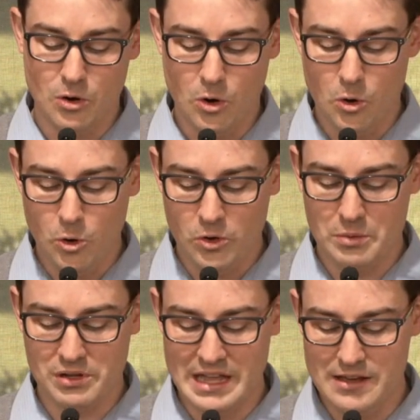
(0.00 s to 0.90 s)
all
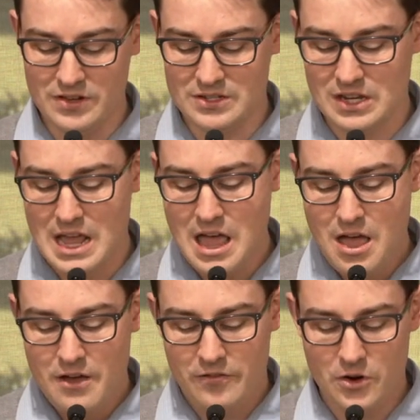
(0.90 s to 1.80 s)
the believers
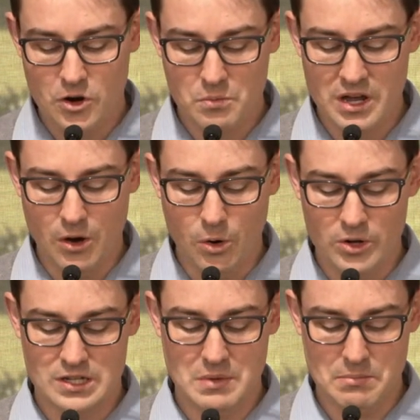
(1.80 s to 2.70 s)
for whom we
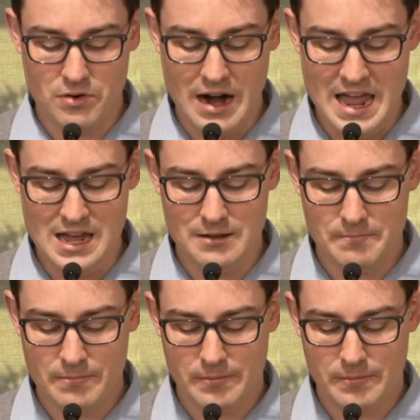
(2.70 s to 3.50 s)
ought to be praying.